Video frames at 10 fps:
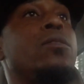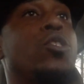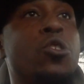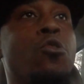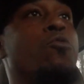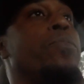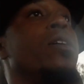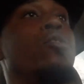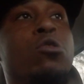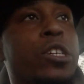Snoop,
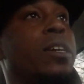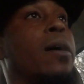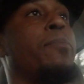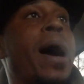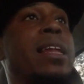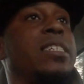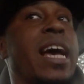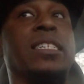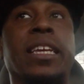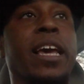you shouldn't have
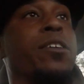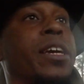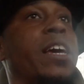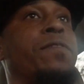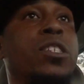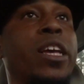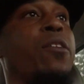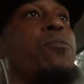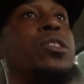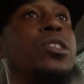apologized to Gayle King for
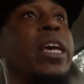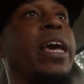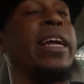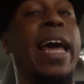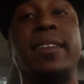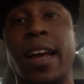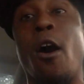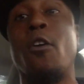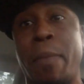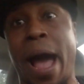saying what you said, because that
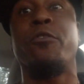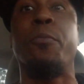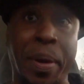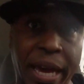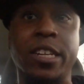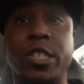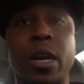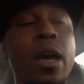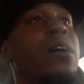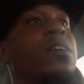dog mouth
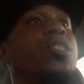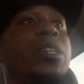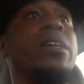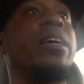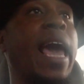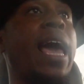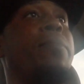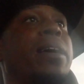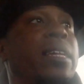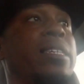bitch shouldn't have
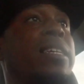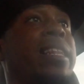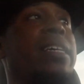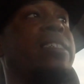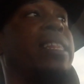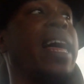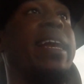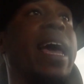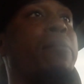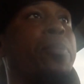came at Lisa Leslie
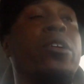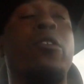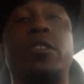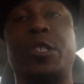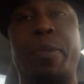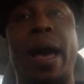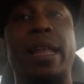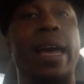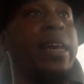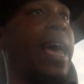like that and put her on the
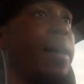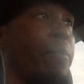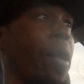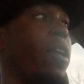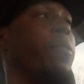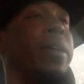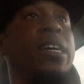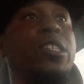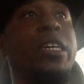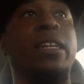spot like that and brought up
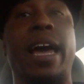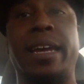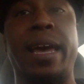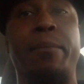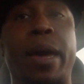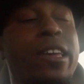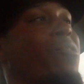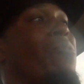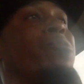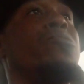that shit like that, man.
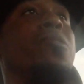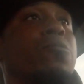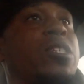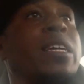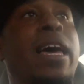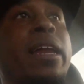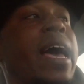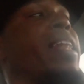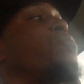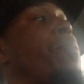You don't do no shit like
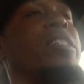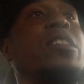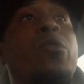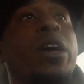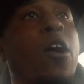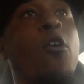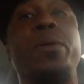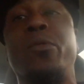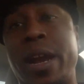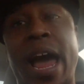that, especially when
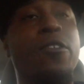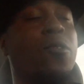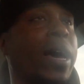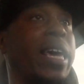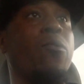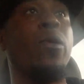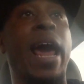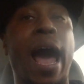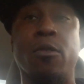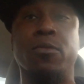Kobe went out the way he
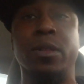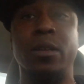went out.